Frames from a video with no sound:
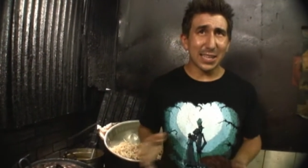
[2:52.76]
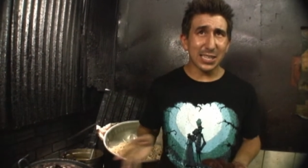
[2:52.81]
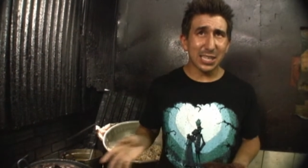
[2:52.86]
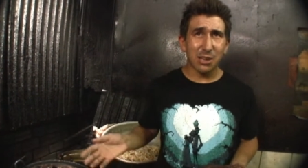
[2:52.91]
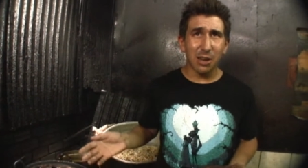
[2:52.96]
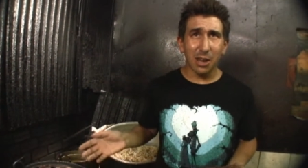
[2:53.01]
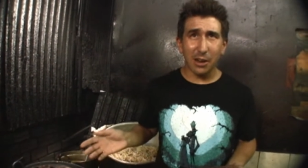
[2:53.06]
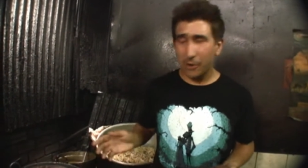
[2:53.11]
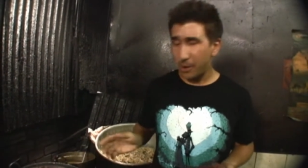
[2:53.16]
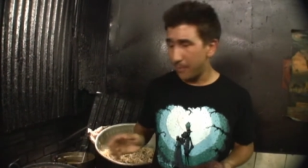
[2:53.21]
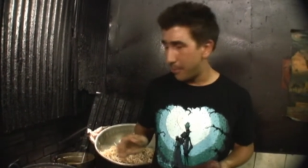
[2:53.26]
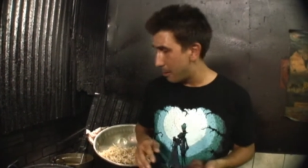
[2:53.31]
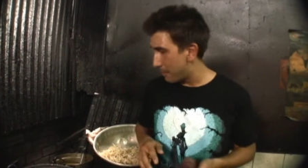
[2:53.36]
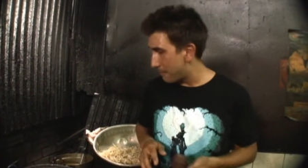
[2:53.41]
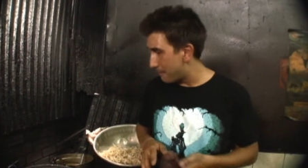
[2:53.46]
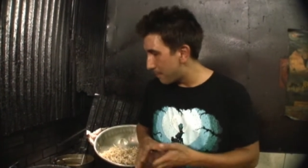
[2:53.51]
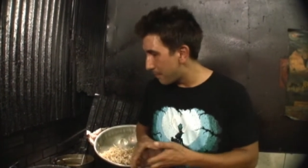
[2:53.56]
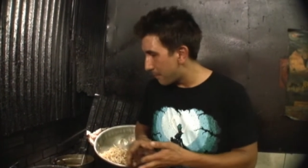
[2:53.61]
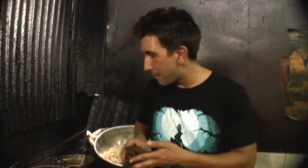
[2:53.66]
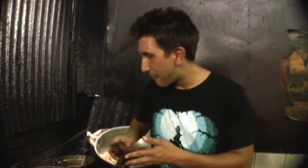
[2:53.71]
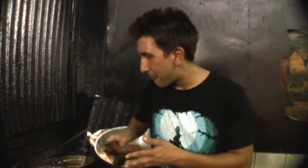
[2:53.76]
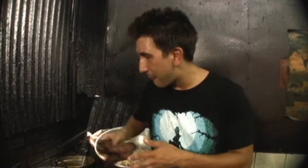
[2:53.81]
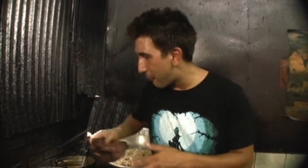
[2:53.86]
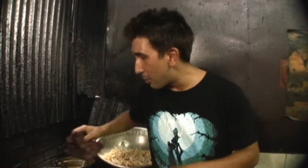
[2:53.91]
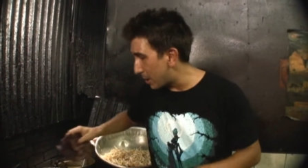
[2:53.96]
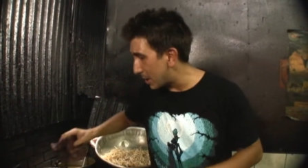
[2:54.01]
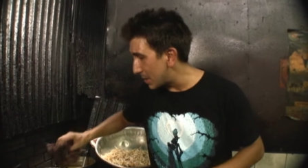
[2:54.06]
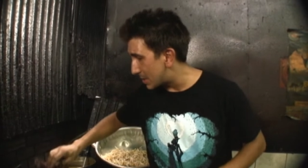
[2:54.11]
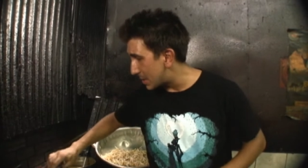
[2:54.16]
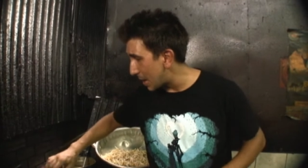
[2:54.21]
this cook for about
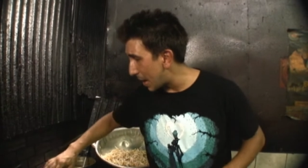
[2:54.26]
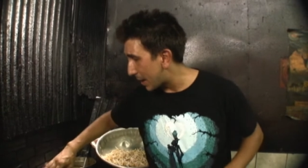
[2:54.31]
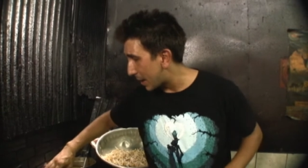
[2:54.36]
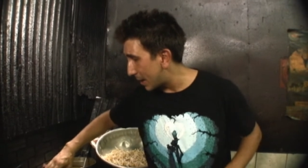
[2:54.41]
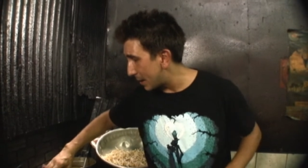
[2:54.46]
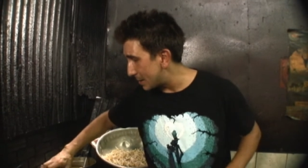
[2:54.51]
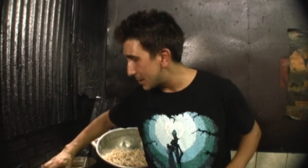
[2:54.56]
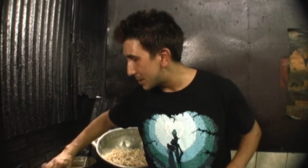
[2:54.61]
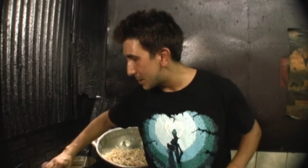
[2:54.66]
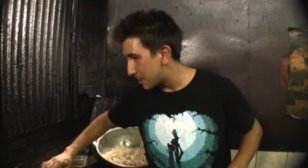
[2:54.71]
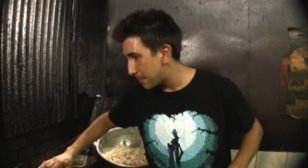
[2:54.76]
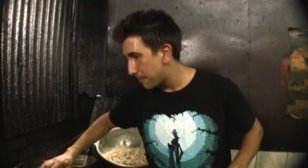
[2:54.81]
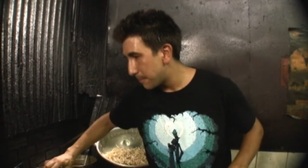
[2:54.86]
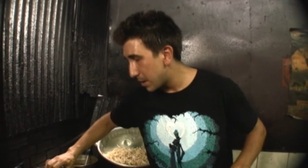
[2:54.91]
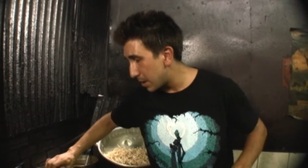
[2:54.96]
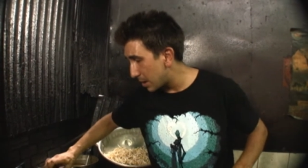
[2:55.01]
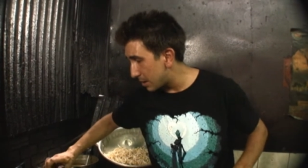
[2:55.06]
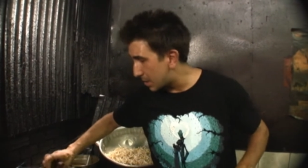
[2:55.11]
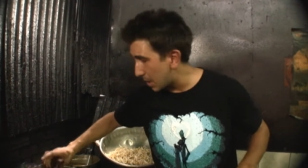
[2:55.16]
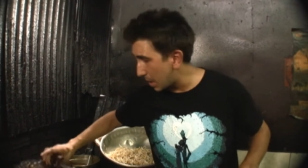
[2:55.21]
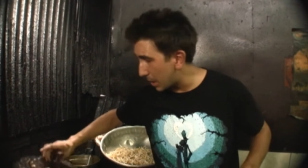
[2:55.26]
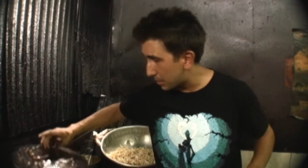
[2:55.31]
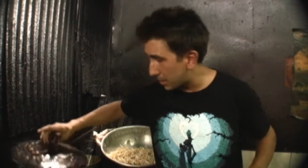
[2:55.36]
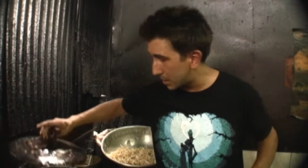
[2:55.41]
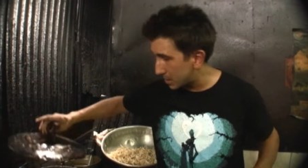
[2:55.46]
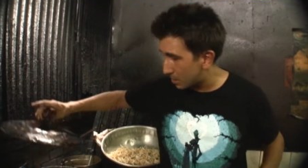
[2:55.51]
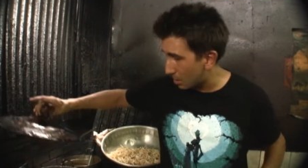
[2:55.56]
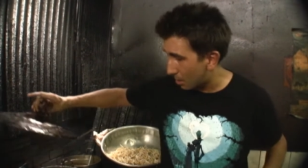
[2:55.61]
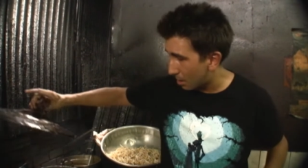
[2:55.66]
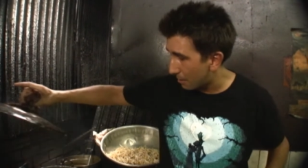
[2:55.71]
40 seconds. You take
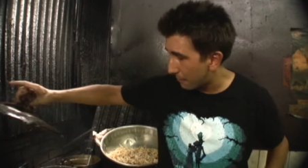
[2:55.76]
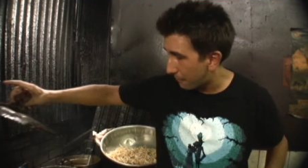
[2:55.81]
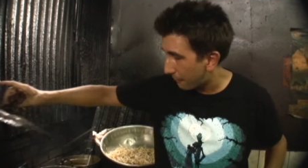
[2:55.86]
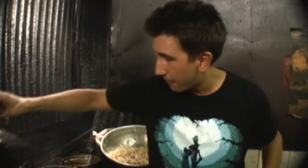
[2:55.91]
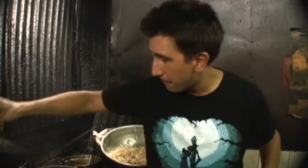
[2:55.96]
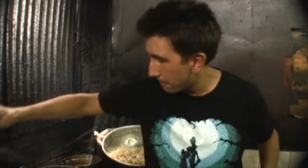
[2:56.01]
this off,